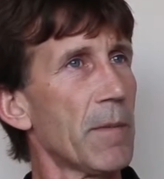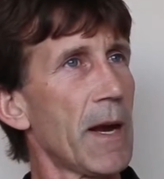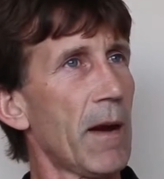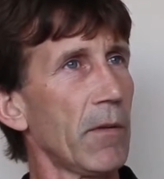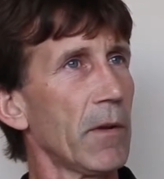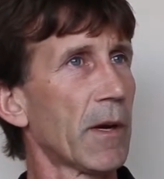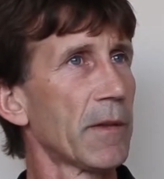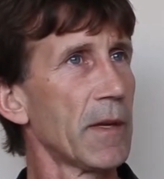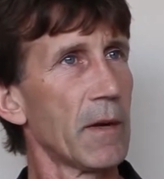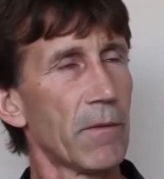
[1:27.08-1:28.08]
come and have a
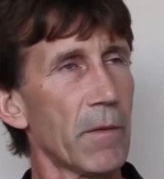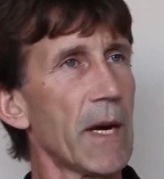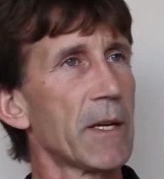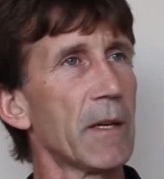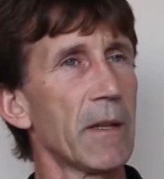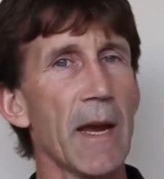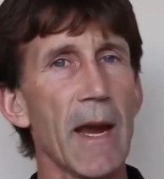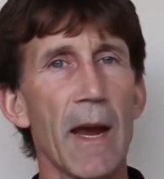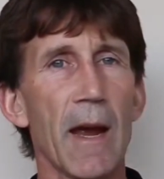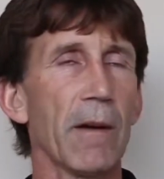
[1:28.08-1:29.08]
look at the information
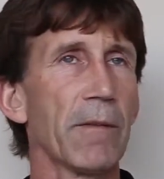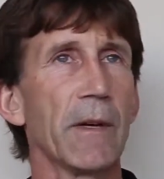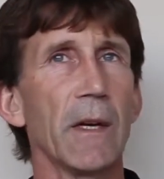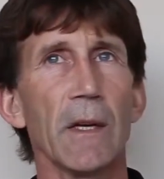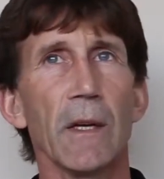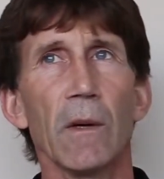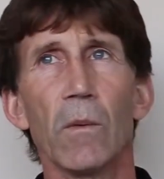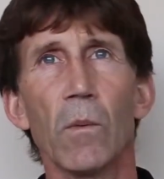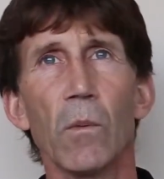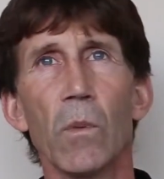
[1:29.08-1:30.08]
they have,
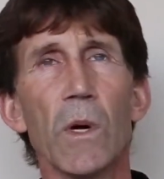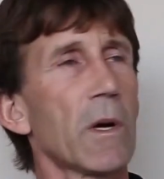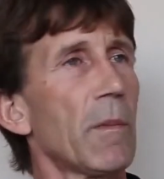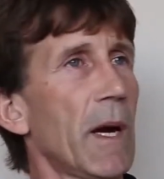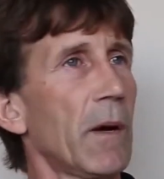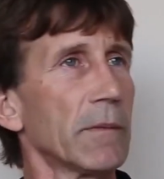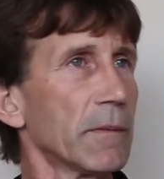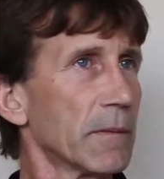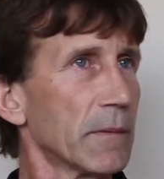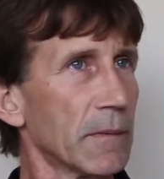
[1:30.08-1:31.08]
we'll come
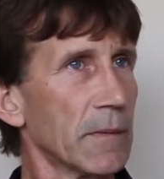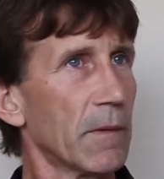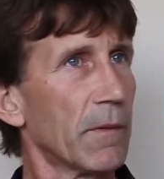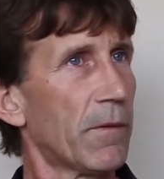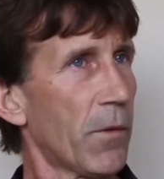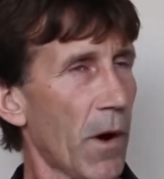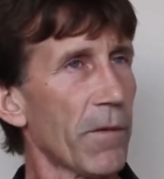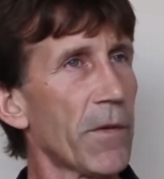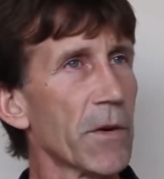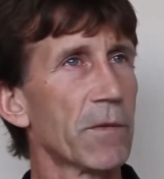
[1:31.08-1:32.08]
out for
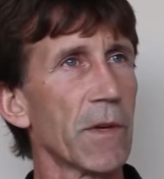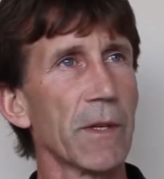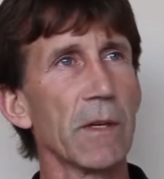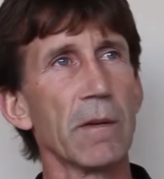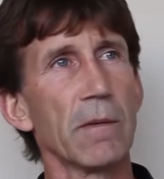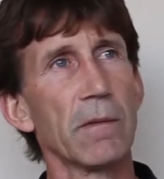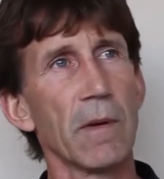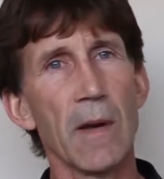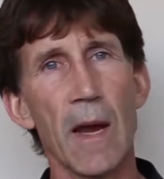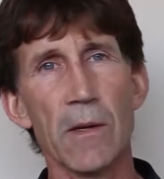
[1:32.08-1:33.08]
our first visit
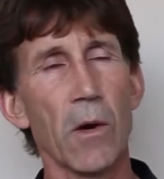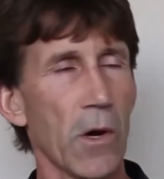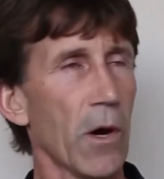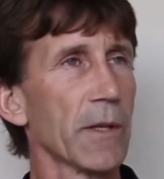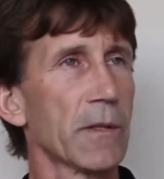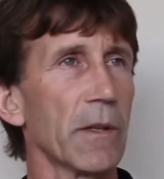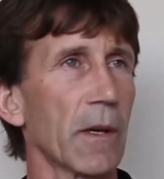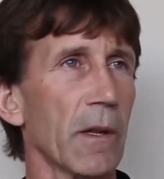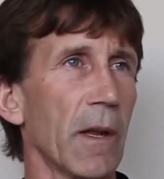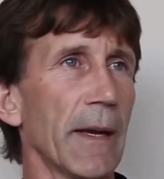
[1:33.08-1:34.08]
at no cost to
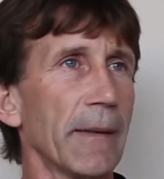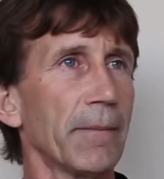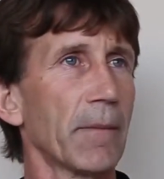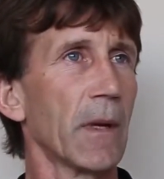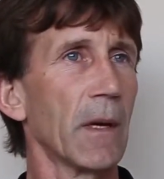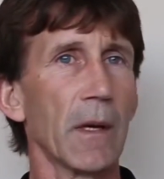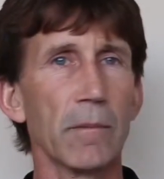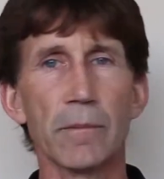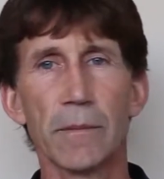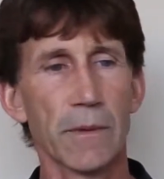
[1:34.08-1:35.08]
the client
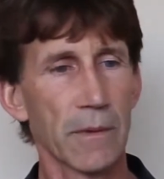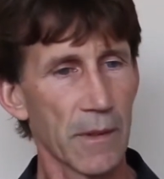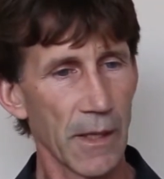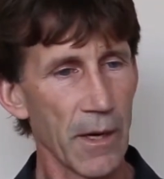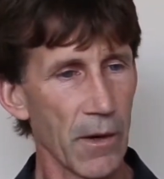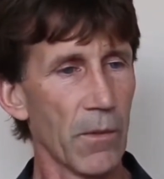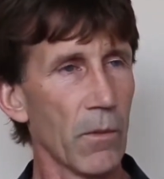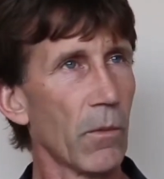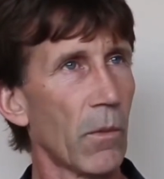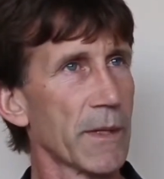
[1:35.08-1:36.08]
to
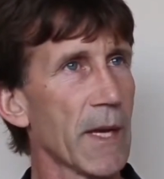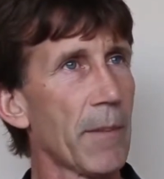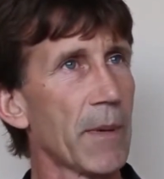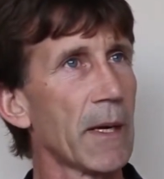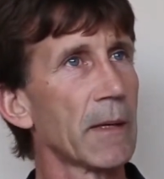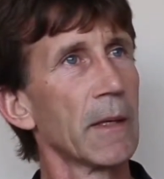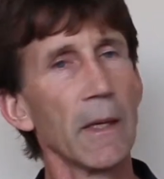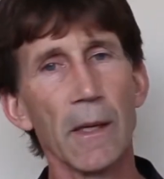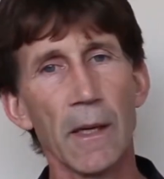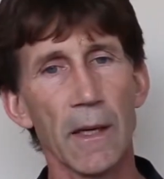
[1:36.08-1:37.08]
hear what's happening
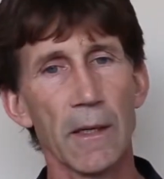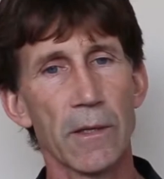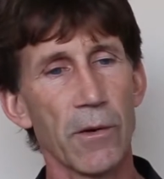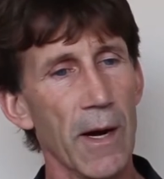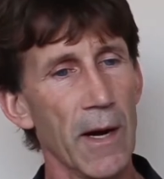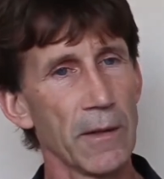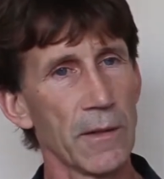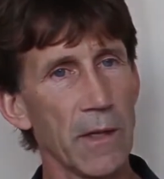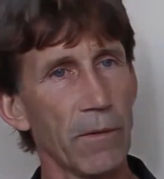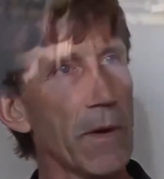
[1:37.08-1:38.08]
and to try
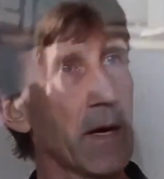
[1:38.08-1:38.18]
and see if